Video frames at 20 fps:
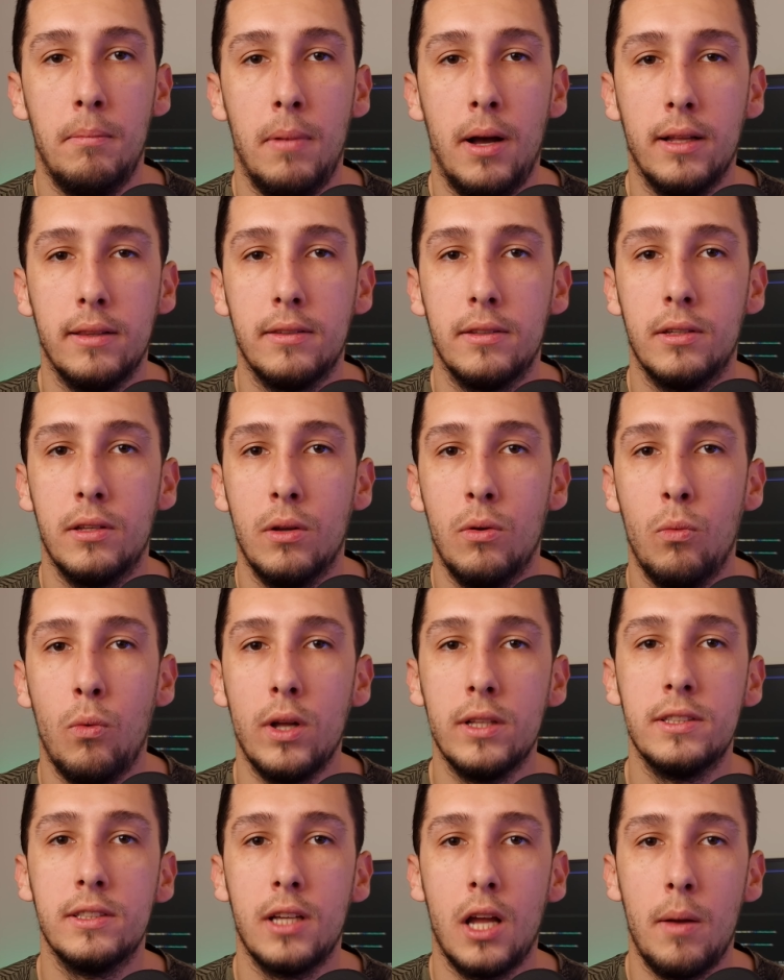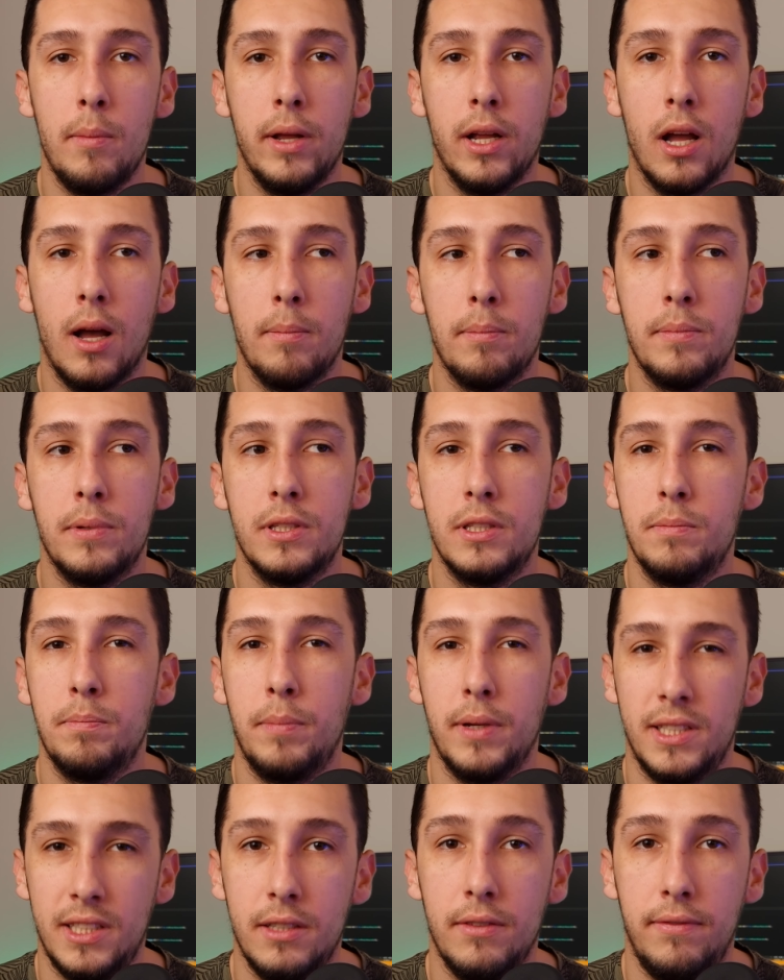But what's coming up
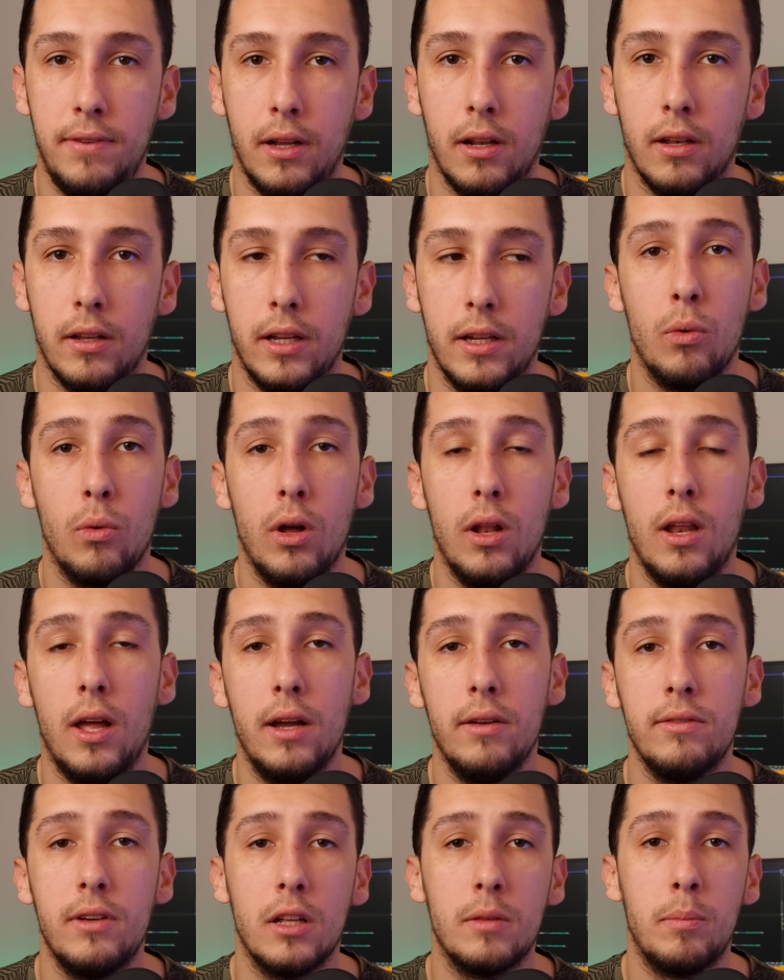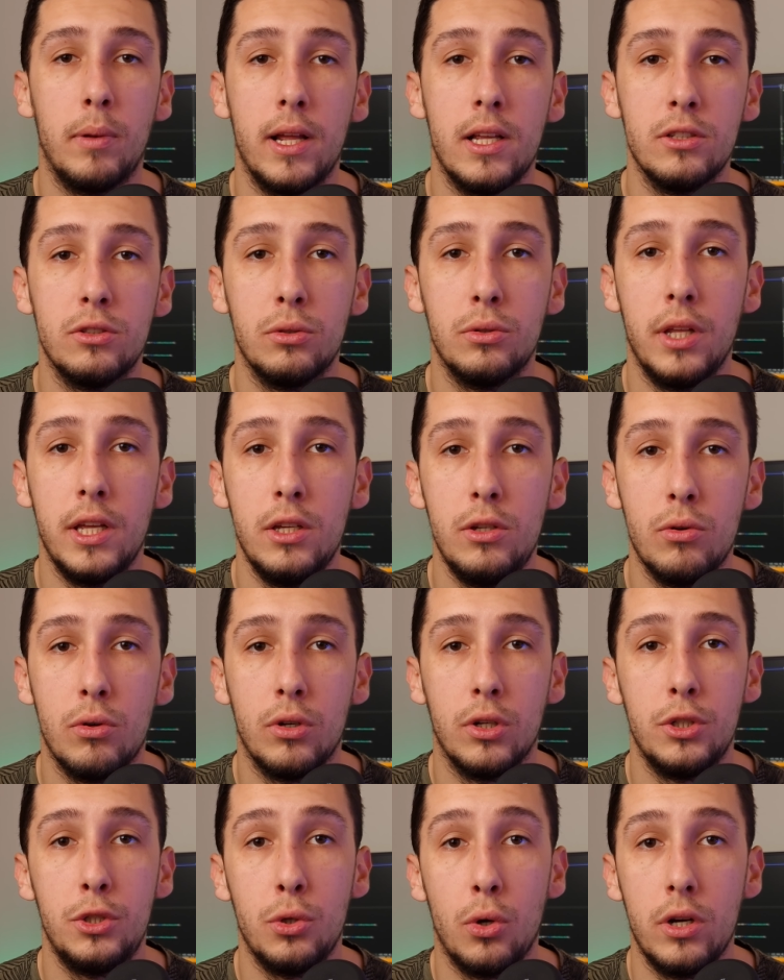specifically? Well, I've got plans to take you
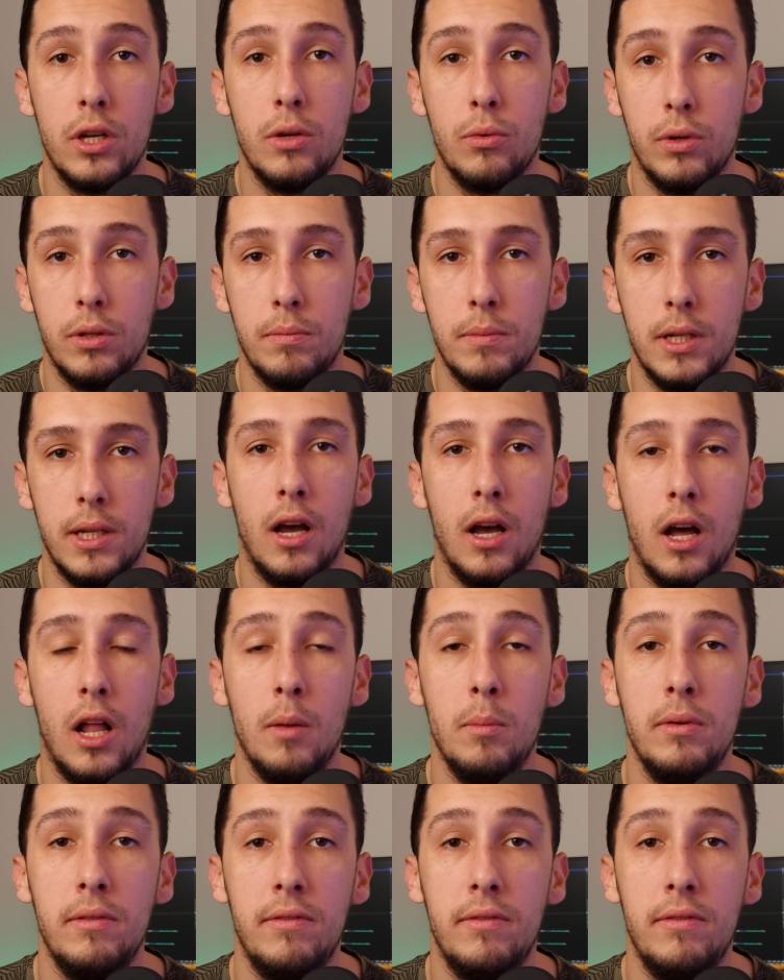on a journey with me. I'll be